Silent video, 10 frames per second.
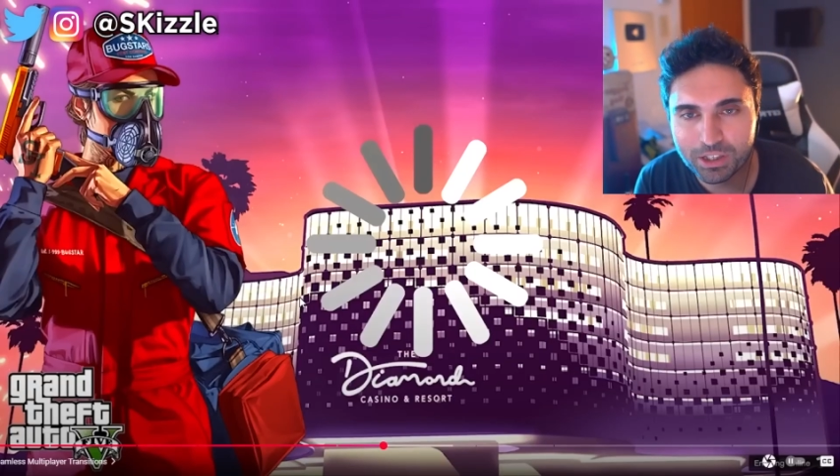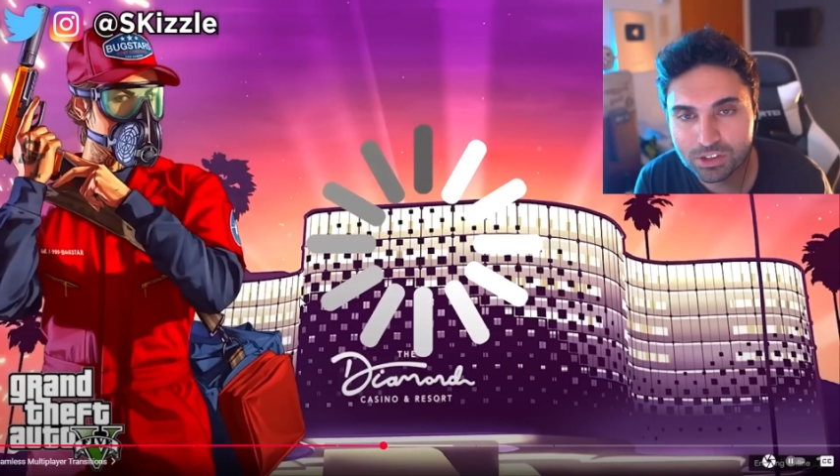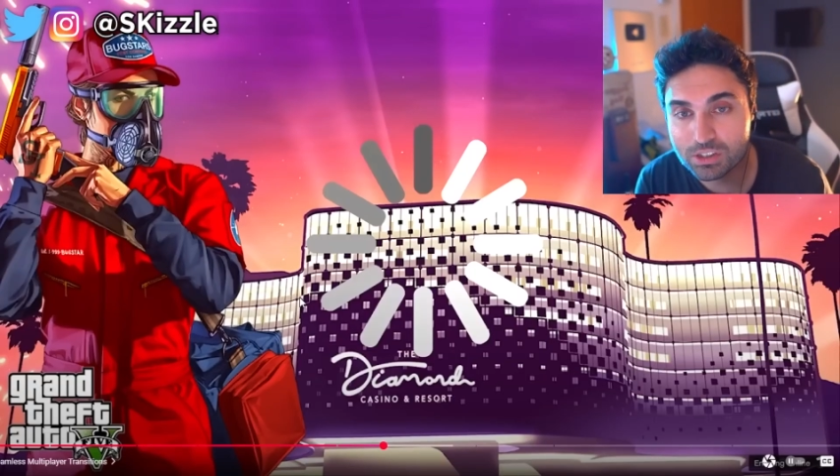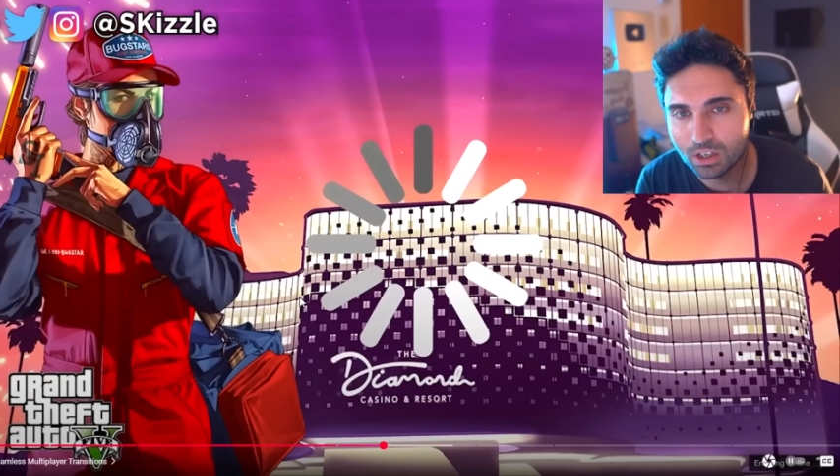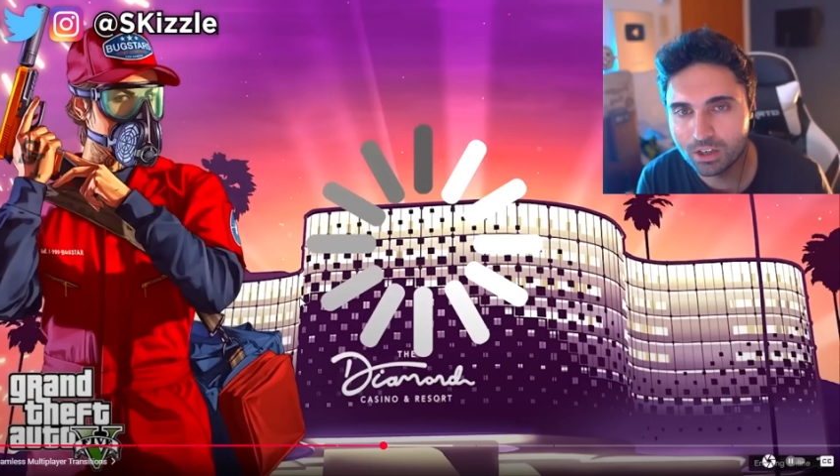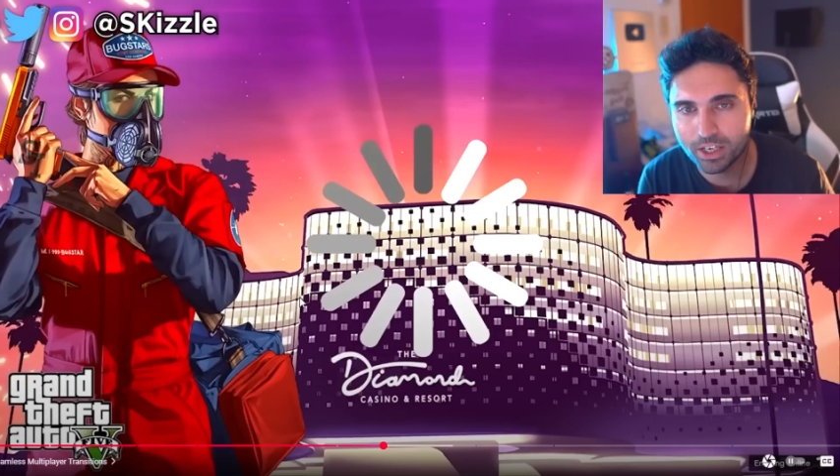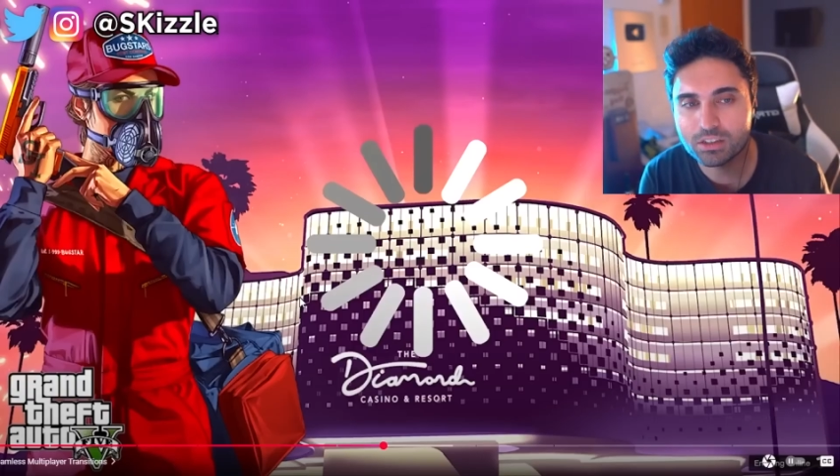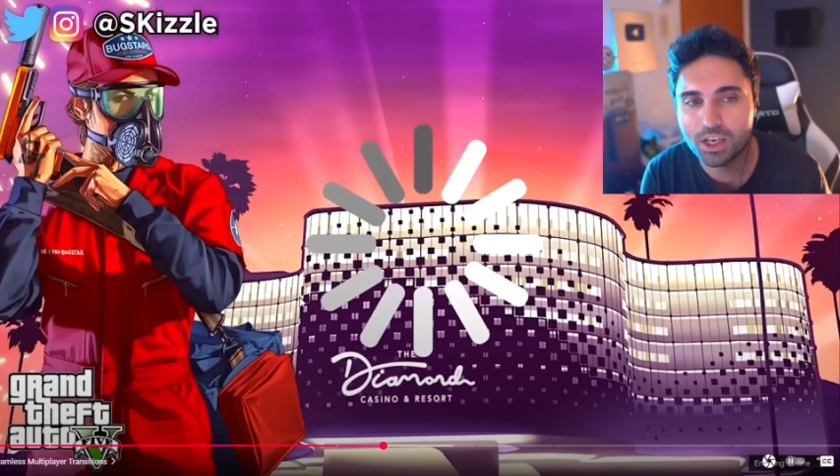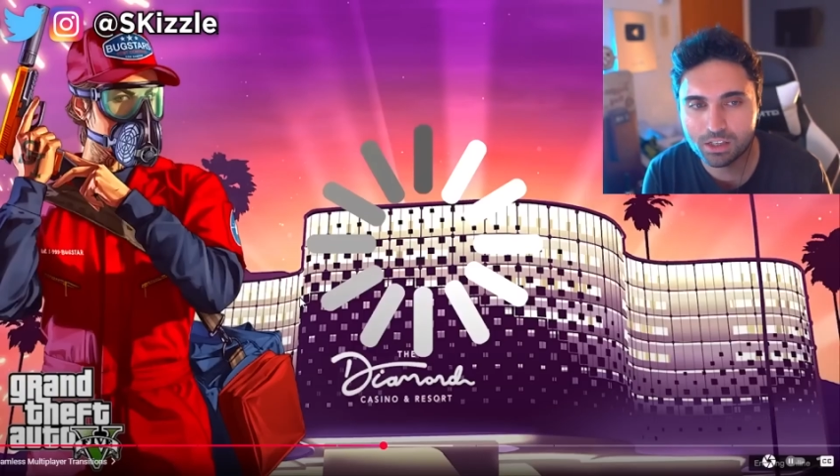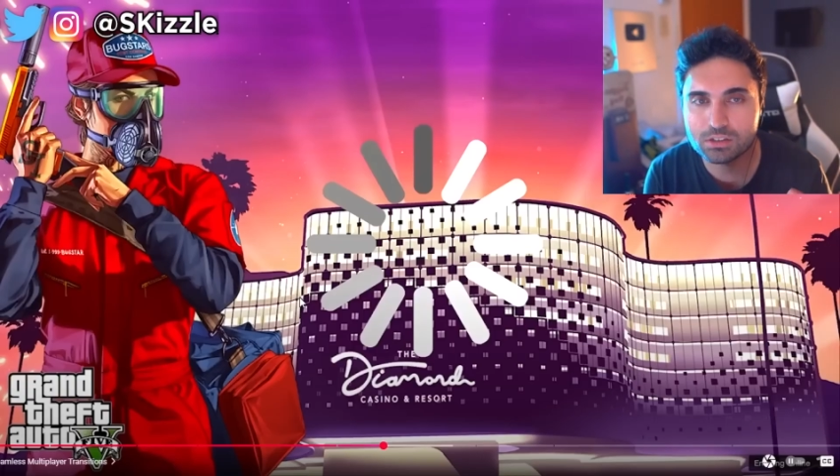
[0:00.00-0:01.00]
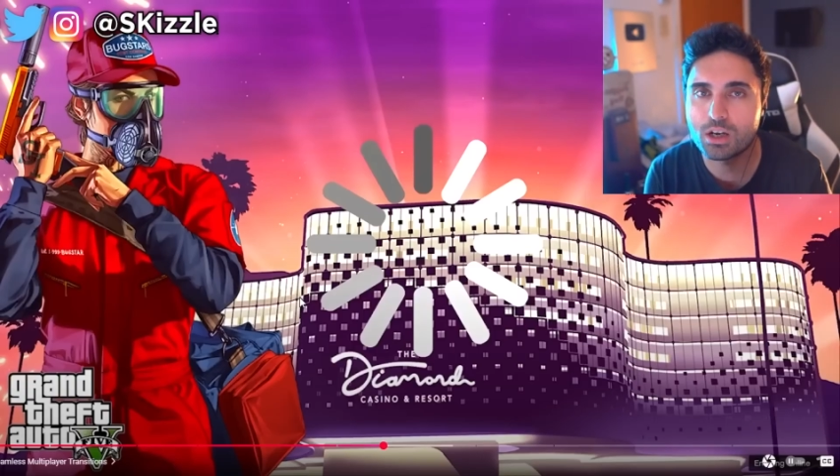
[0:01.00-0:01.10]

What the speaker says: but it still like takes